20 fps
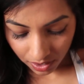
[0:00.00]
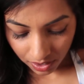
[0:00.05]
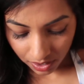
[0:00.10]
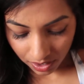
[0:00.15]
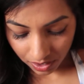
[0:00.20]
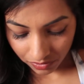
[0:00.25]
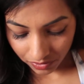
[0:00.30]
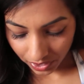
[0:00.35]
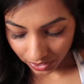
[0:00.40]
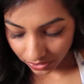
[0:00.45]

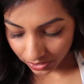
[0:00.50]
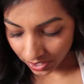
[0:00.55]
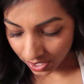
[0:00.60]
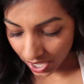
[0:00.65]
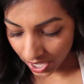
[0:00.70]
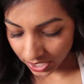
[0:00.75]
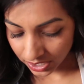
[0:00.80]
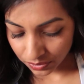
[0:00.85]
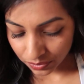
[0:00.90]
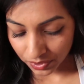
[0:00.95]
Alright, the
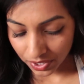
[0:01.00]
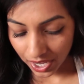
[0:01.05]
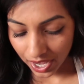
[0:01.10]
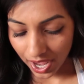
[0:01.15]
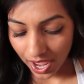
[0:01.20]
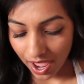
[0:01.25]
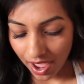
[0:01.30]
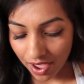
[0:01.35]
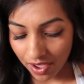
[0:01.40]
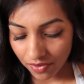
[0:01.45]
next one I
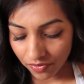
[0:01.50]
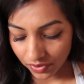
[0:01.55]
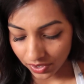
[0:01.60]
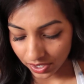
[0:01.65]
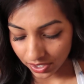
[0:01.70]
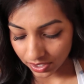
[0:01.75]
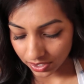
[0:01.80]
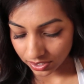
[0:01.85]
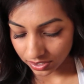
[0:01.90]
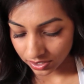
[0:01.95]
have
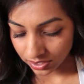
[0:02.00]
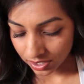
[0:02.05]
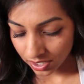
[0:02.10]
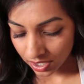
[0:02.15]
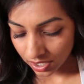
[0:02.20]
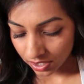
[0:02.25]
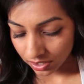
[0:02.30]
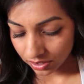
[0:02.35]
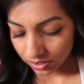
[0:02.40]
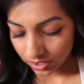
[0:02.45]
is
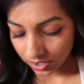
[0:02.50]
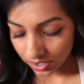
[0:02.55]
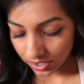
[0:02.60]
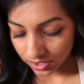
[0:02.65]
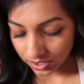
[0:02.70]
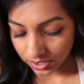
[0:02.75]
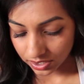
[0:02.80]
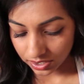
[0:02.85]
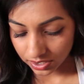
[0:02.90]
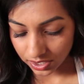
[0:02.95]
the
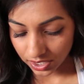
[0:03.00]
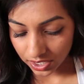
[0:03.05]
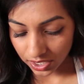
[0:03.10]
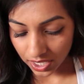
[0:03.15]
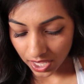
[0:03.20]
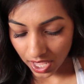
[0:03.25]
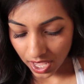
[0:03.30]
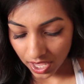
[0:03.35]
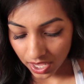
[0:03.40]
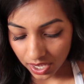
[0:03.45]

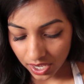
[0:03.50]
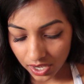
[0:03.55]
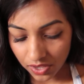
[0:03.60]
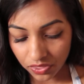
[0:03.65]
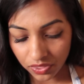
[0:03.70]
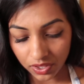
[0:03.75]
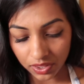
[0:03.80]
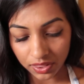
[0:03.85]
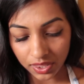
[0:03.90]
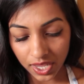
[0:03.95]
Stila
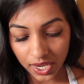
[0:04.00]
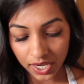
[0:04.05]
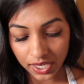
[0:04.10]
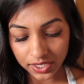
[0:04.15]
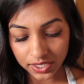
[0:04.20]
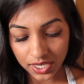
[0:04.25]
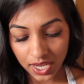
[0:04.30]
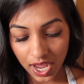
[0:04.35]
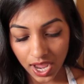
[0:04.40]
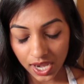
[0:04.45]
In the
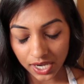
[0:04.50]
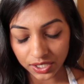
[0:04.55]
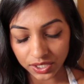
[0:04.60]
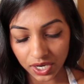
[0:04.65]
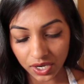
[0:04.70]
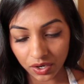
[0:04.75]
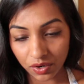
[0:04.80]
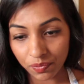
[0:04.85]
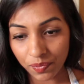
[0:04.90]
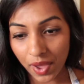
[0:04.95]
Light
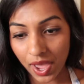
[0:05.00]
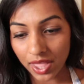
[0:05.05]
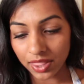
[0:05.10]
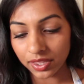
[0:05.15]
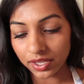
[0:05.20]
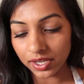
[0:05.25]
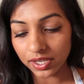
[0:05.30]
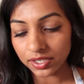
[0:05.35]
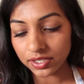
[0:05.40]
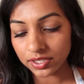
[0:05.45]
eyeshadow
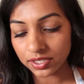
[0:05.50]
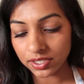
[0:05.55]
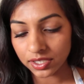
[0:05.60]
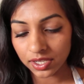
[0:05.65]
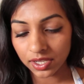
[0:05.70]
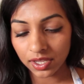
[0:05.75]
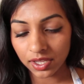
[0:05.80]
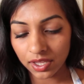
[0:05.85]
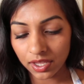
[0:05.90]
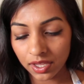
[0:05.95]
palette,
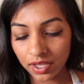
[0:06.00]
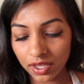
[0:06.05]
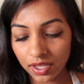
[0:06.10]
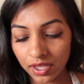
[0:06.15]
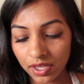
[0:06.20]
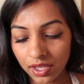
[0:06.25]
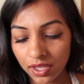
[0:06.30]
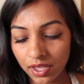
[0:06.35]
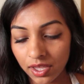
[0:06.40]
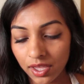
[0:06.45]

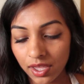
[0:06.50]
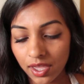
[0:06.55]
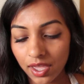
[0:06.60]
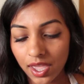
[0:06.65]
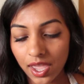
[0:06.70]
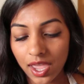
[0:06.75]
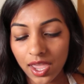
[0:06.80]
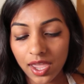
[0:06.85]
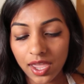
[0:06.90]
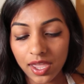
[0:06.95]

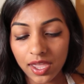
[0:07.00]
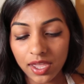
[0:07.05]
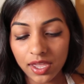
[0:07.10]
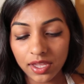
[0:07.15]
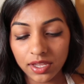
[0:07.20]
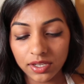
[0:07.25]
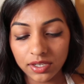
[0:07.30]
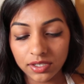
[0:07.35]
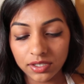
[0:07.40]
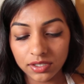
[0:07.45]

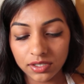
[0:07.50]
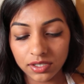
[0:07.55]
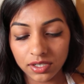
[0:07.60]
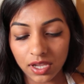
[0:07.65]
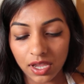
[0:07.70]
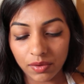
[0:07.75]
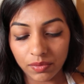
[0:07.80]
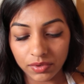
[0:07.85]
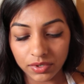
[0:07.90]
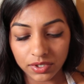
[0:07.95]
and
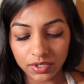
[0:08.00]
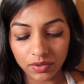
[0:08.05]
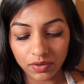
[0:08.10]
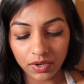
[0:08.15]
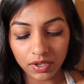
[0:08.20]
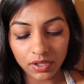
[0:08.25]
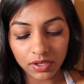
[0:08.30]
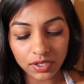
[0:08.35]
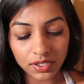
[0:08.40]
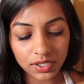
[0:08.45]
I will show you
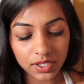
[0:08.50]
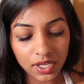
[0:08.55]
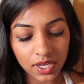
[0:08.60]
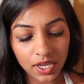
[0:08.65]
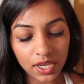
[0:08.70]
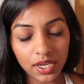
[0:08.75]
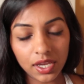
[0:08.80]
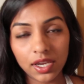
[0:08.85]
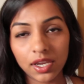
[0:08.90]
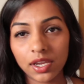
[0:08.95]
what it looks
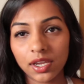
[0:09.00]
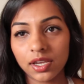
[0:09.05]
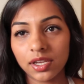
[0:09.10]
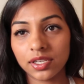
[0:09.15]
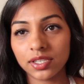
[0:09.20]
like.